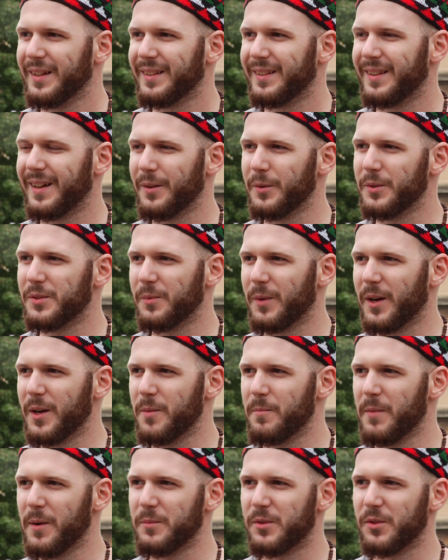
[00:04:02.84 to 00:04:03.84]
was
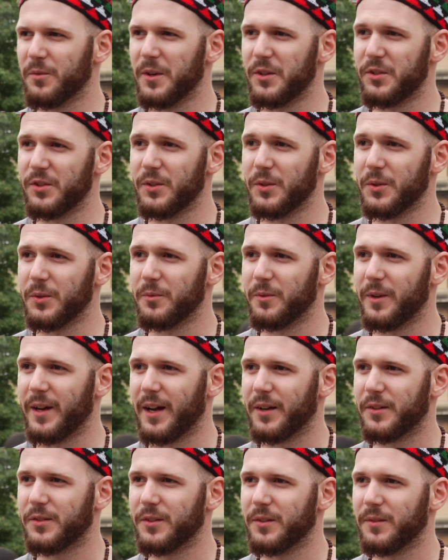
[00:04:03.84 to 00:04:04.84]
my mum's original
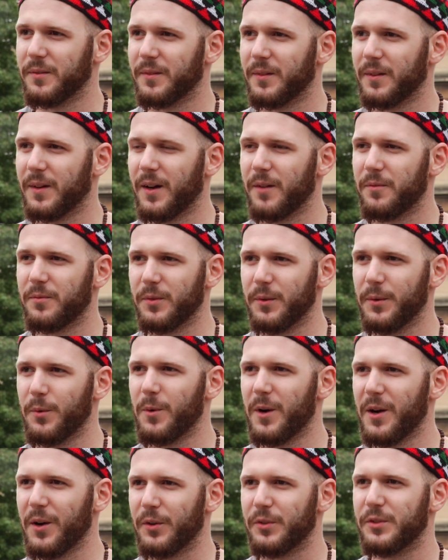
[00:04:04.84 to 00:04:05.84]
reaction. After a
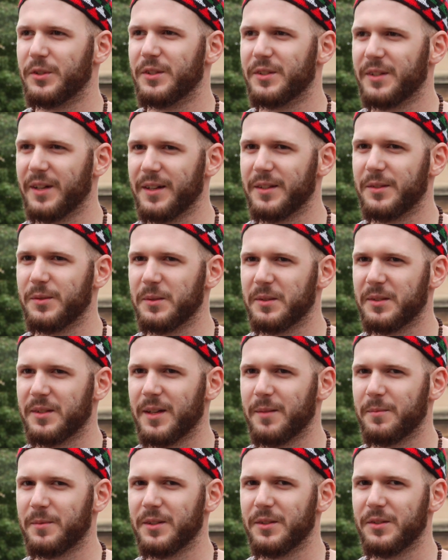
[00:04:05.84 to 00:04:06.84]
while she started to
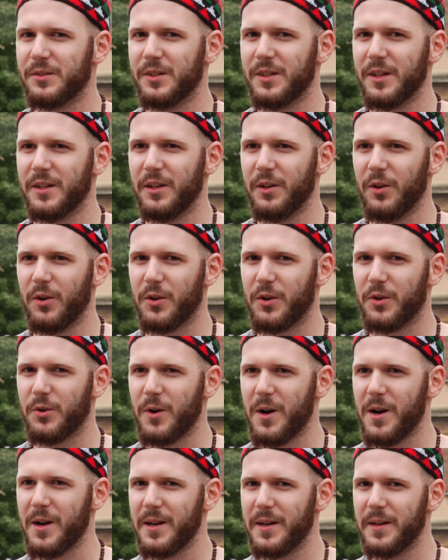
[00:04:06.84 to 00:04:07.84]
accept it. She'd done a lot of
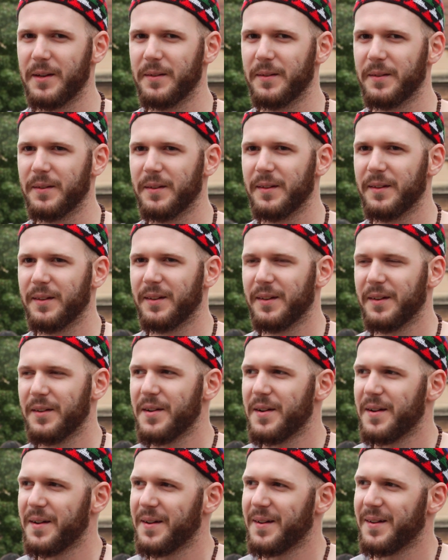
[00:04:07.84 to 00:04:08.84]
crying.
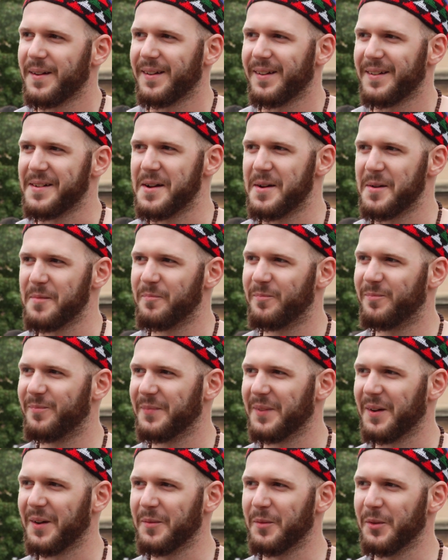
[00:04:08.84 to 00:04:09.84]

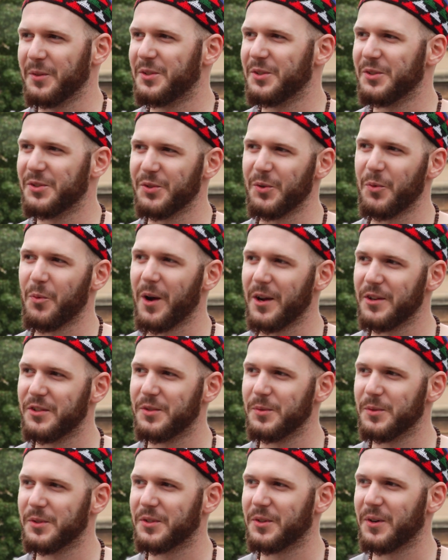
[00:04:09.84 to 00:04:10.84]
I'm not too sure why
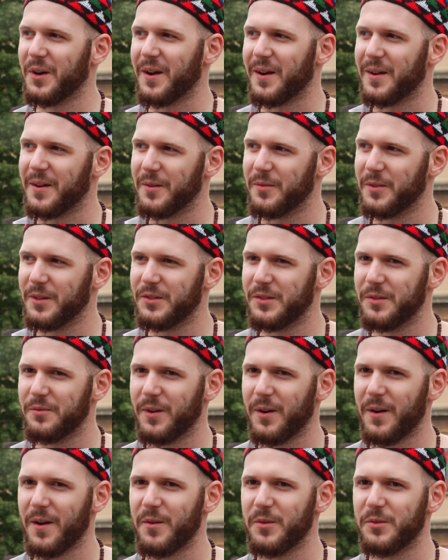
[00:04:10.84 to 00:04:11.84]
she was crying. I think she
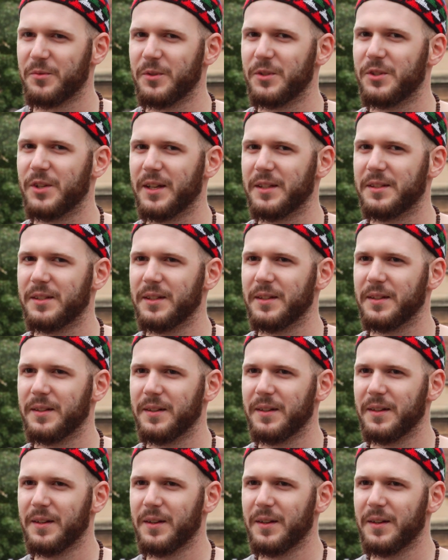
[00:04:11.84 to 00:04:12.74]
felt I was rejecting